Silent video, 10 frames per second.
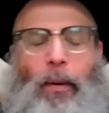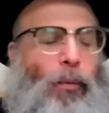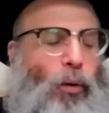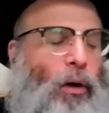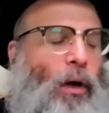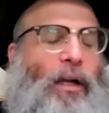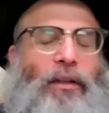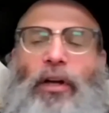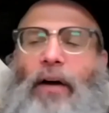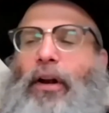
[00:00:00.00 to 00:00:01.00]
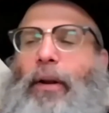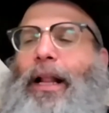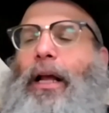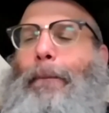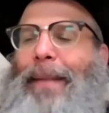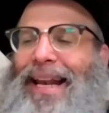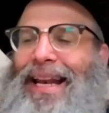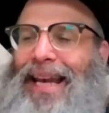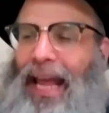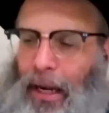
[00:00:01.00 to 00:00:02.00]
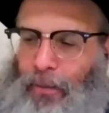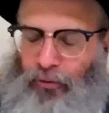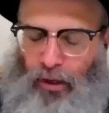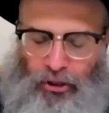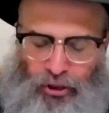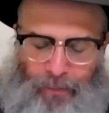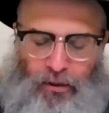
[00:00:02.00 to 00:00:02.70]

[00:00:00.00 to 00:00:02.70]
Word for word: Remember, David Amelech made a name for Hashem.